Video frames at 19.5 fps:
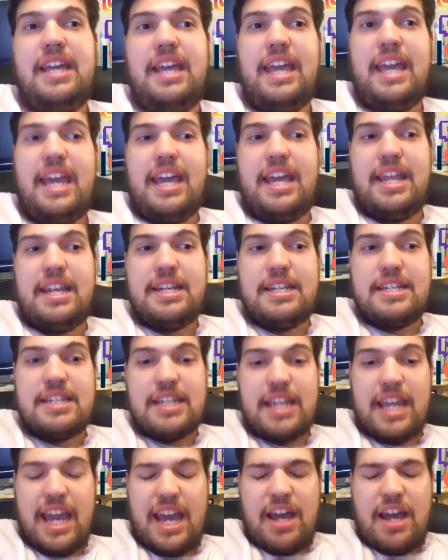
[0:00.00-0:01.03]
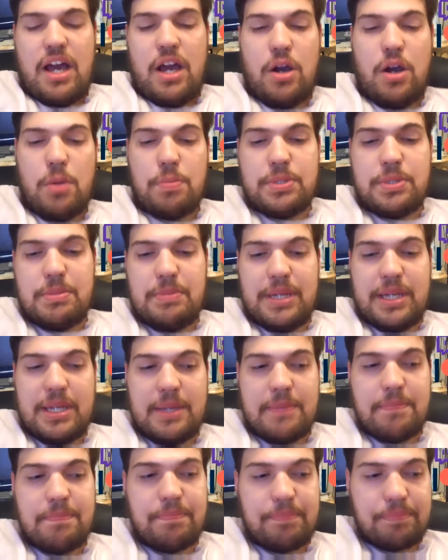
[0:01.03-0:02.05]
And yeah, hope to be